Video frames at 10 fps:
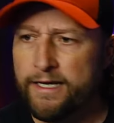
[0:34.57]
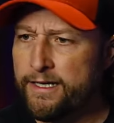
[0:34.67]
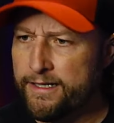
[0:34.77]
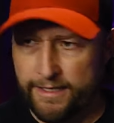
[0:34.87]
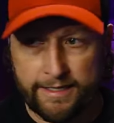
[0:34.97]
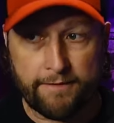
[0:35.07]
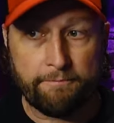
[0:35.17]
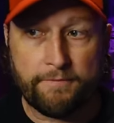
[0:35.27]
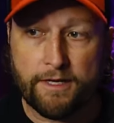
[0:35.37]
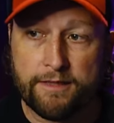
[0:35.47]
Like,
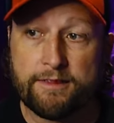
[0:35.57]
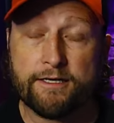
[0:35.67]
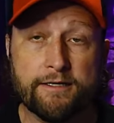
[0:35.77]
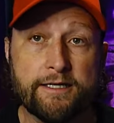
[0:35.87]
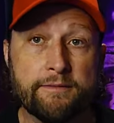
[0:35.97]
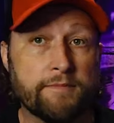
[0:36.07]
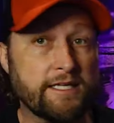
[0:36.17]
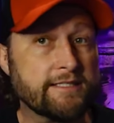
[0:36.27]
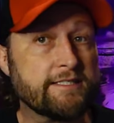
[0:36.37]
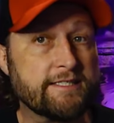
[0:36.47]
Ethereum
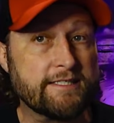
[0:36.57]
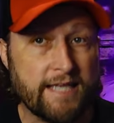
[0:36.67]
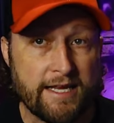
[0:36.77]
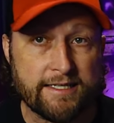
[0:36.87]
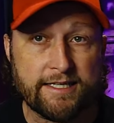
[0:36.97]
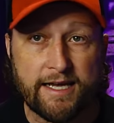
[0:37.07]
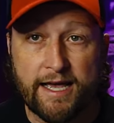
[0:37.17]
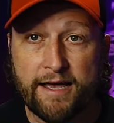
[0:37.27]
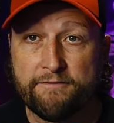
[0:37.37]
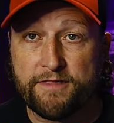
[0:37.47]
is set to
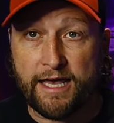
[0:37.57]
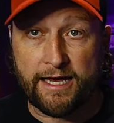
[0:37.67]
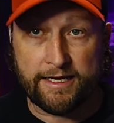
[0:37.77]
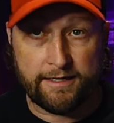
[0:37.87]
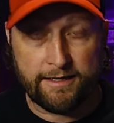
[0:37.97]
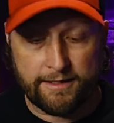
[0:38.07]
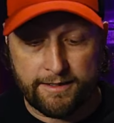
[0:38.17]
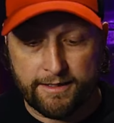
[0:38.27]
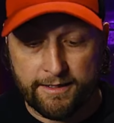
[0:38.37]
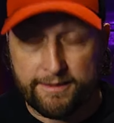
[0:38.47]
have that
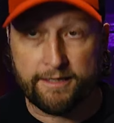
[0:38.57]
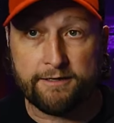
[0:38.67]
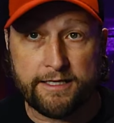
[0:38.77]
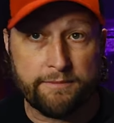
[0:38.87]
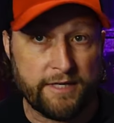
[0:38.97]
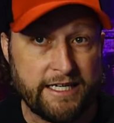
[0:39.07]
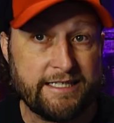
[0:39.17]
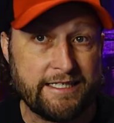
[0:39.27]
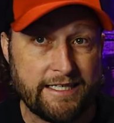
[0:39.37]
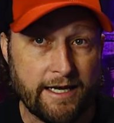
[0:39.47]
Ethereum
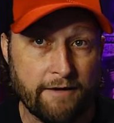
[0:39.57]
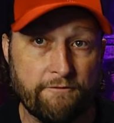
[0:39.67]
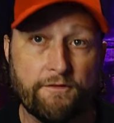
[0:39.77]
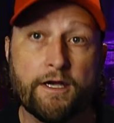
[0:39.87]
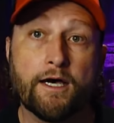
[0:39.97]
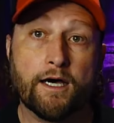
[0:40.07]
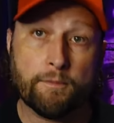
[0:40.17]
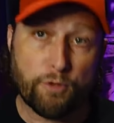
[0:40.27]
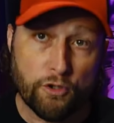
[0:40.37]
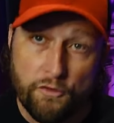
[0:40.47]
ETF
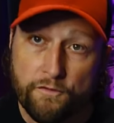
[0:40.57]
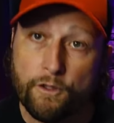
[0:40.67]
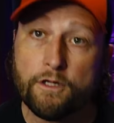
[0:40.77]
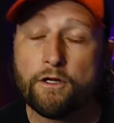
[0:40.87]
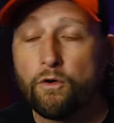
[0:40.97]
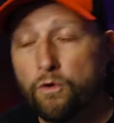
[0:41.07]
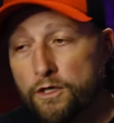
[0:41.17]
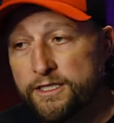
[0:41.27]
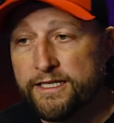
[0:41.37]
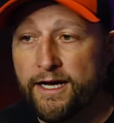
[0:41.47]
approval or
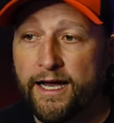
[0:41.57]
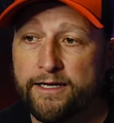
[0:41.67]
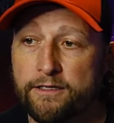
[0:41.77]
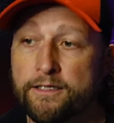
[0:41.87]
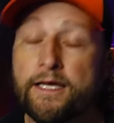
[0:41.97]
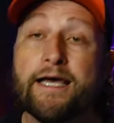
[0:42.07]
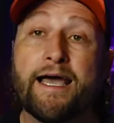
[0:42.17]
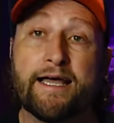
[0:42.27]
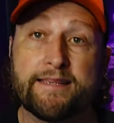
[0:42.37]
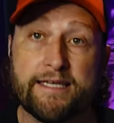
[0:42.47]
denial
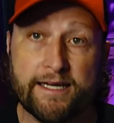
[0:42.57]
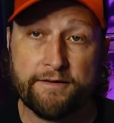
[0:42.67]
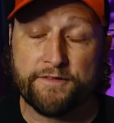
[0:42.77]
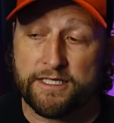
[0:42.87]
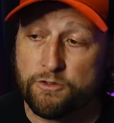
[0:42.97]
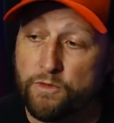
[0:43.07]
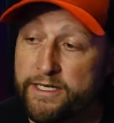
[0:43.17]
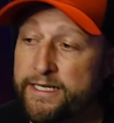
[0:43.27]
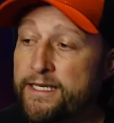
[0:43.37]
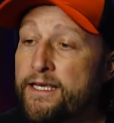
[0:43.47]
at the end of this week,